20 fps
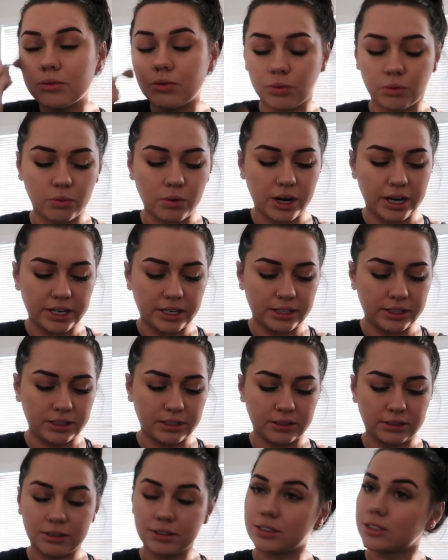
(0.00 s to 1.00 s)
one.
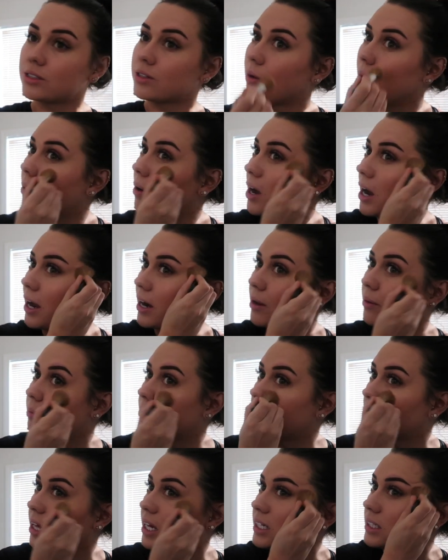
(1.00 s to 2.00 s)
So it kind of
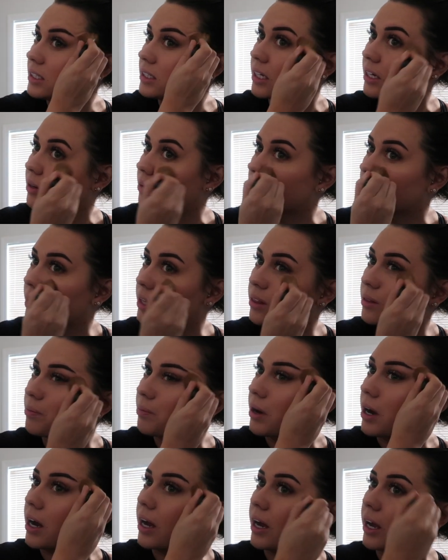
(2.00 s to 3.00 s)
blends in with
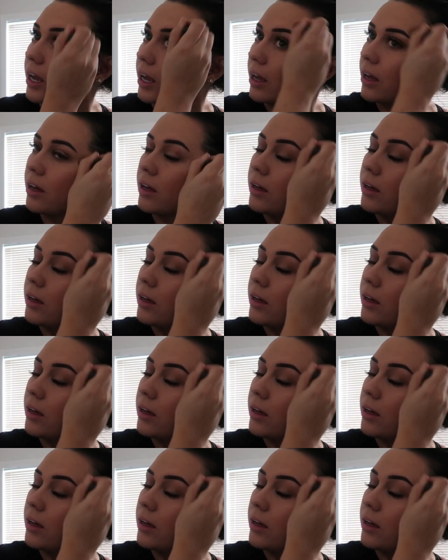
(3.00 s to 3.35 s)
my